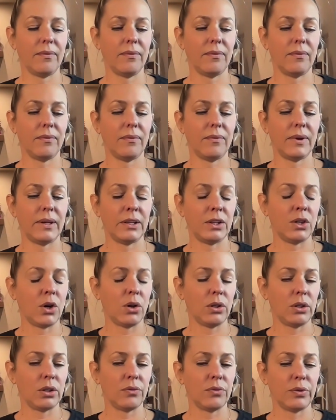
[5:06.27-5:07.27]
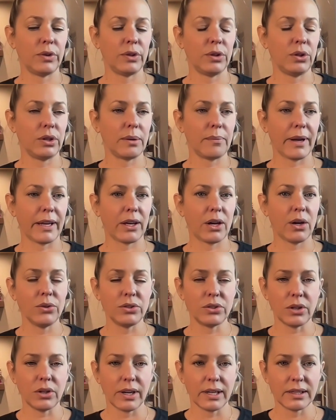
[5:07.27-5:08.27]
if you look at my
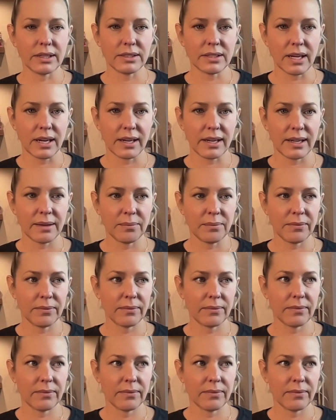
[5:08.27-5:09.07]
co-star at the time,